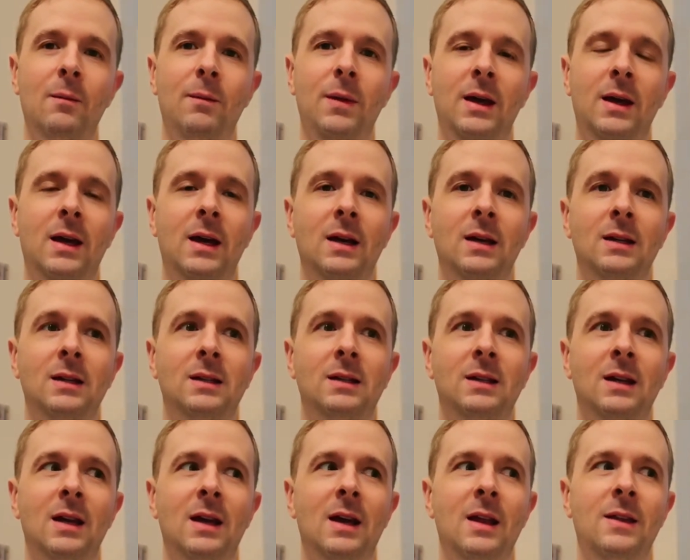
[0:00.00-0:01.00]

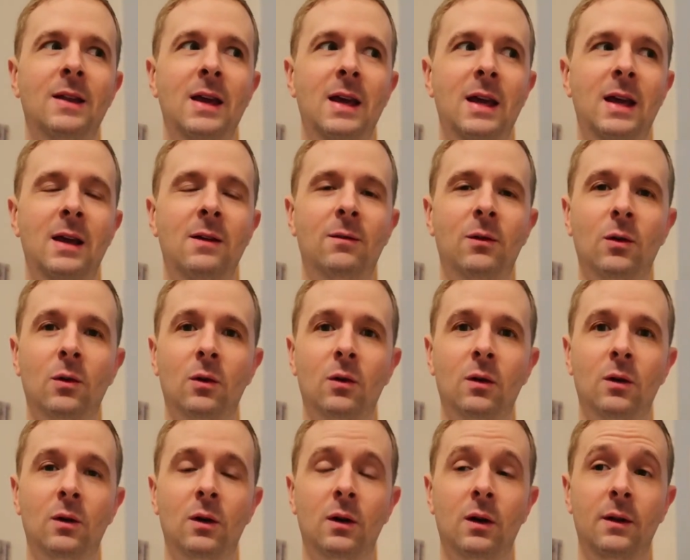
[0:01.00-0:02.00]
because the evil
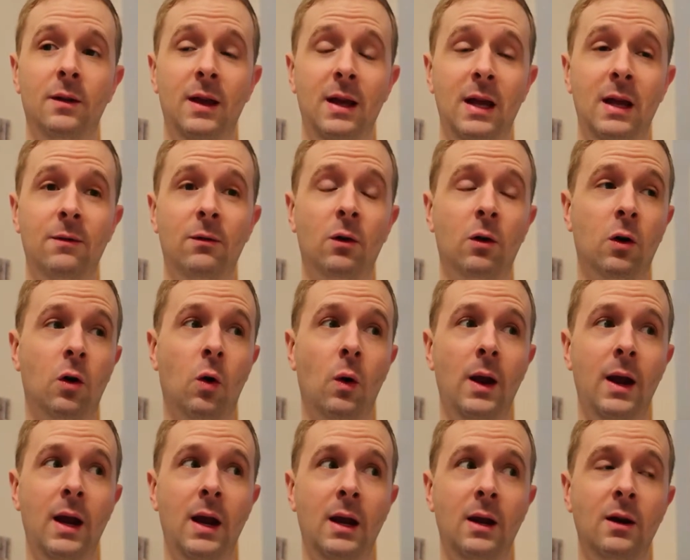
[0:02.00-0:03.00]
the evil
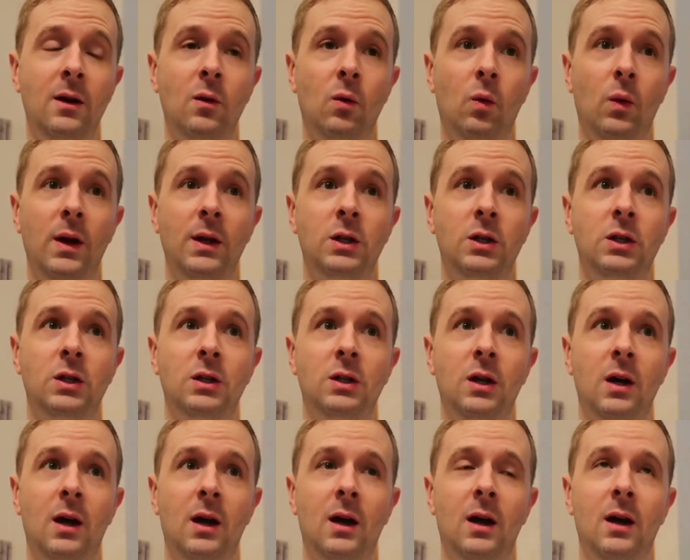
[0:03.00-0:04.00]
queen,
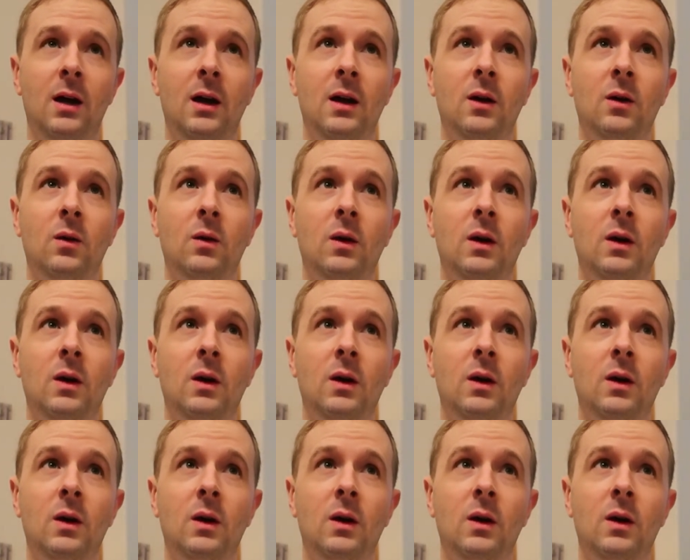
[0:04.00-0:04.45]
which uh,